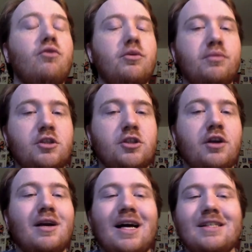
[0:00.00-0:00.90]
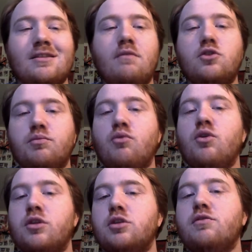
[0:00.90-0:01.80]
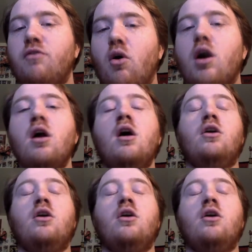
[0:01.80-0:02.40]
Really appreciate you guys' love and support this far.